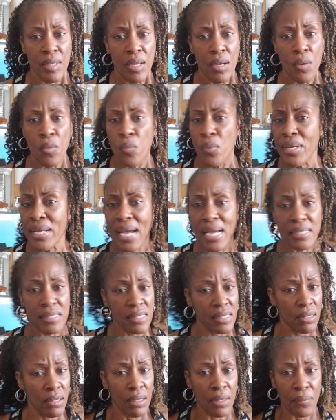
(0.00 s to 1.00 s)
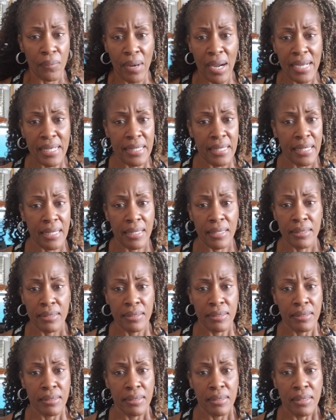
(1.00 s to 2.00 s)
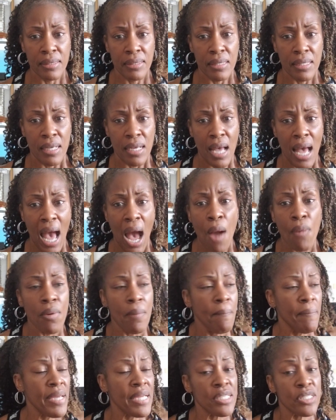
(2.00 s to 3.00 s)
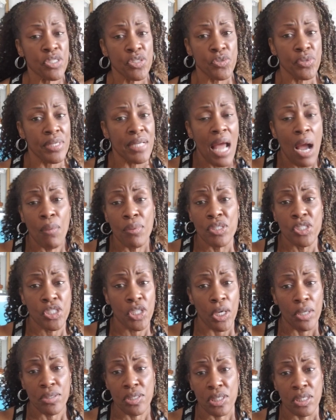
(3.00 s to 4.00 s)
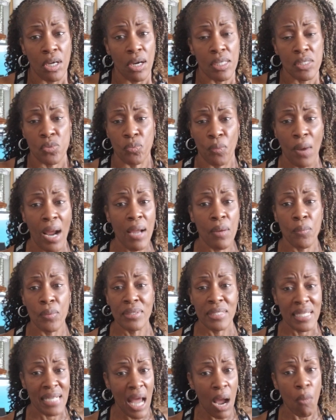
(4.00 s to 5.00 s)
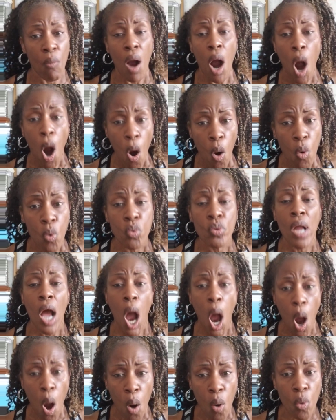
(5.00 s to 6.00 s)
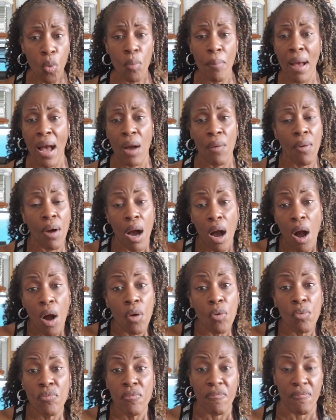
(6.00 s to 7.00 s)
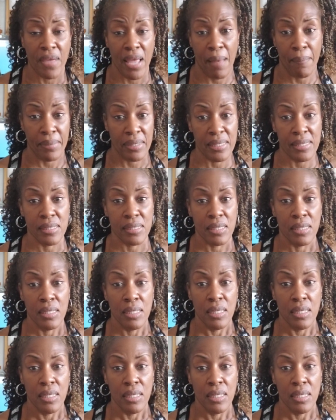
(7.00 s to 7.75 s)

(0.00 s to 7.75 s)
We got to start right there. Our ministry and our church starts right within our own home, our own families.